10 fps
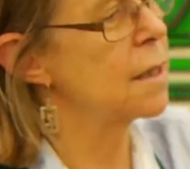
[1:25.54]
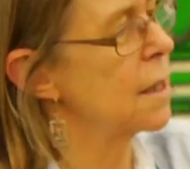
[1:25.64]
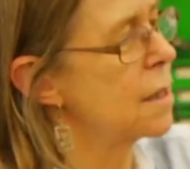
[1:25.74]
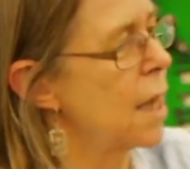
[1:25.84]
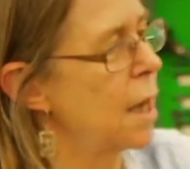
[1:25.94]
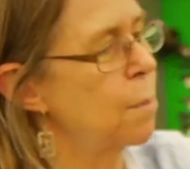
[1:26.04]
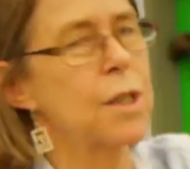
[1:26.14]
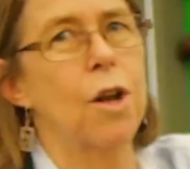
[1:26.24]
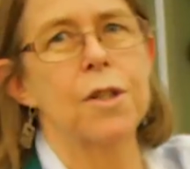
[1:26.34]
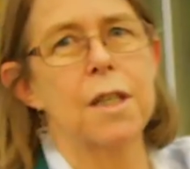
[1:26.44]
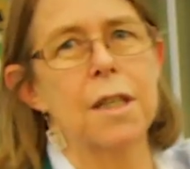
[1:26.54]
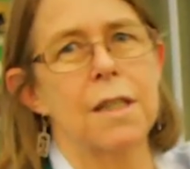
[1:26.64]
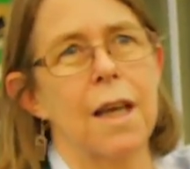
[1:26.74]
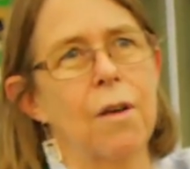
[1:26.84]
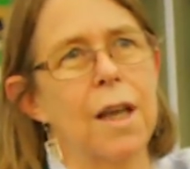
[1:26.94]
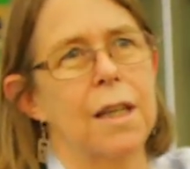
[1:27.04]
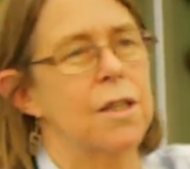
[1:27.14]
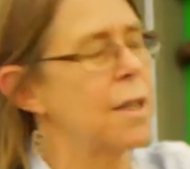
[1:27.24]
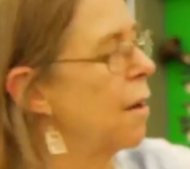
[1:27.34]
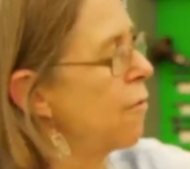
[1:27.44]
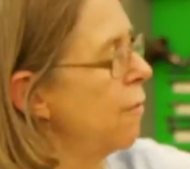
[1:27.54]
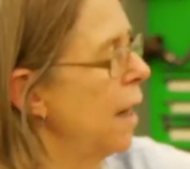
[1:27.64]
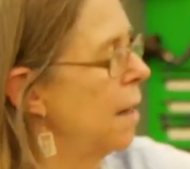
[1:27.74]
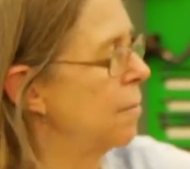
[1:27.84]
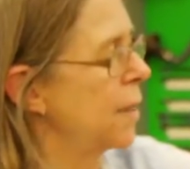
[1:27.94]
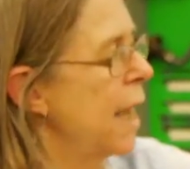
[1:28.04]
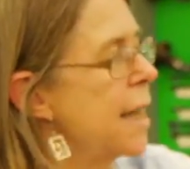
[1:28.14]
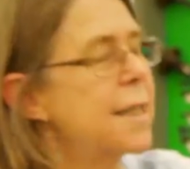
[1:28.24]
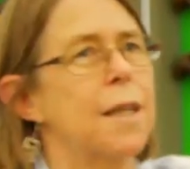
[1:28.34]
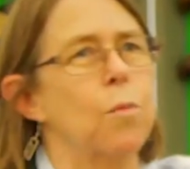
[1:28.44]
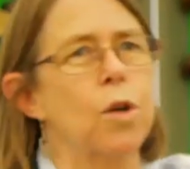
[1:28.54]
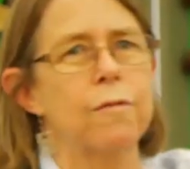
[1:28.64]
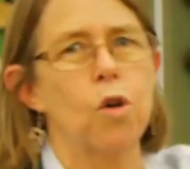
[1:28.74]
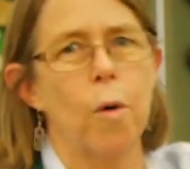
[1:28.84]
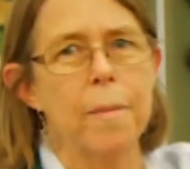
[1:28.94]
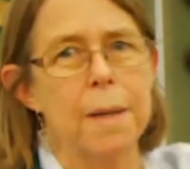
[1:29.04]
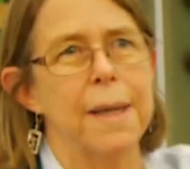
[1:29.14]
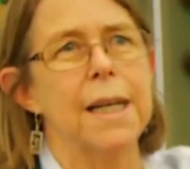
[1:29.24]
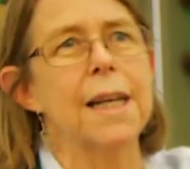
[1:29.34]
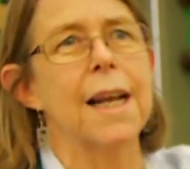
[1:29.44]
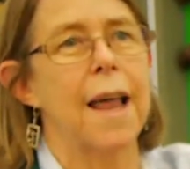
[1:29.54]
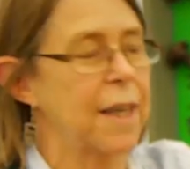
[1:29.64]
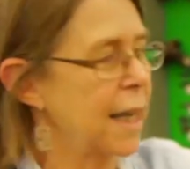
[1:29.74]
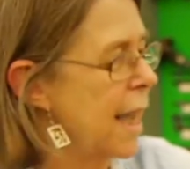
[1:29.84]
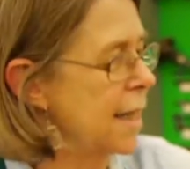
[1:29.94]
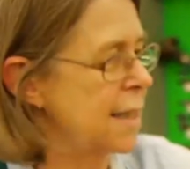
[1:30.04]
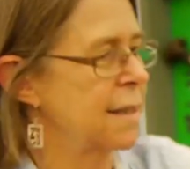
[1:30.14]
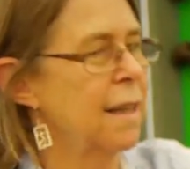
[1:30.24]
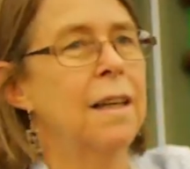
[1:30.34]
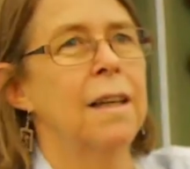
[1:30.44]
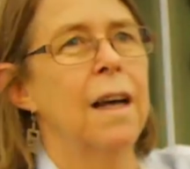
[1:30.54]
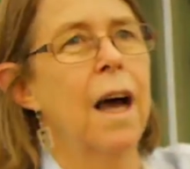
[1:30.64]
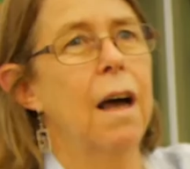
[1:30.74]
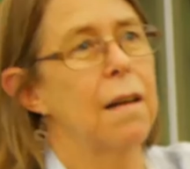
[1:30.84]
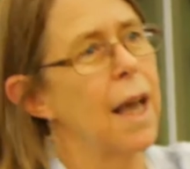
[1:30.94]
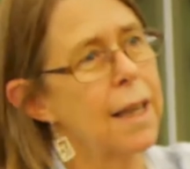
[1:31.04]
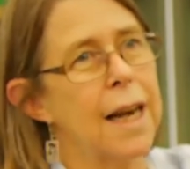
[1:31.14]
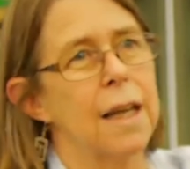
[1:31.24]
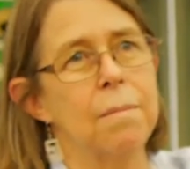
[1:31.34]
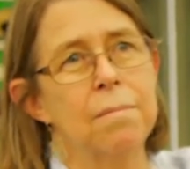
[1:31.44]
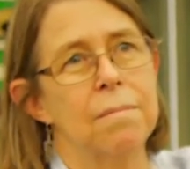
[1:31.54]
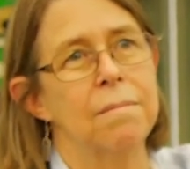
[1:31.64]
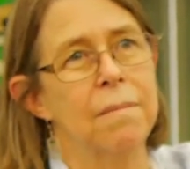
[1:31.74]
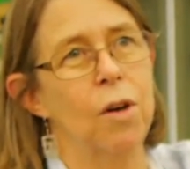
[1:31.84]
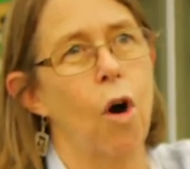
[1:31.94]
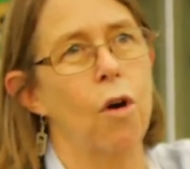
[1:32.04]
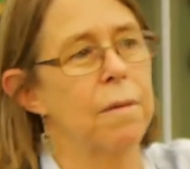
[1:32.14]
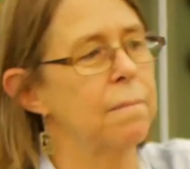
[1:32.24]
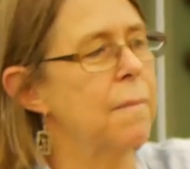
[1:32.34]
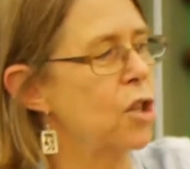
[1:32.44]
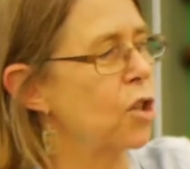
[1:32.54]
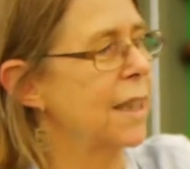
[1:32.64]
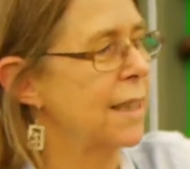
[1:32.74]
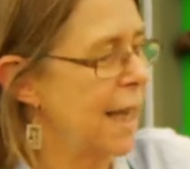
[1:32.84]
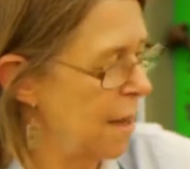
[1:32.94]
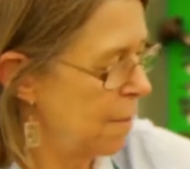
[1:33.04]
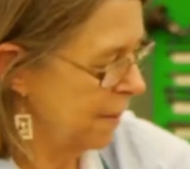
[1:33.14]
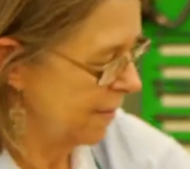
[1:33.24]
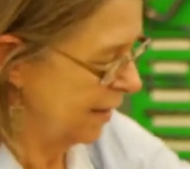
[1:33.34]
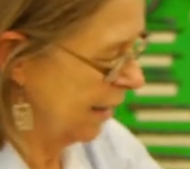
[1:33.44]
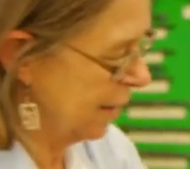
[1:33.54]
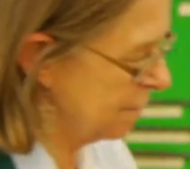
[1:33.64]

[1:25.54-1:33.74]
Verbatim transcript: this tape has lost its its um, case. It would have normally been in a leather case, uh, like any long measuring tape. Um,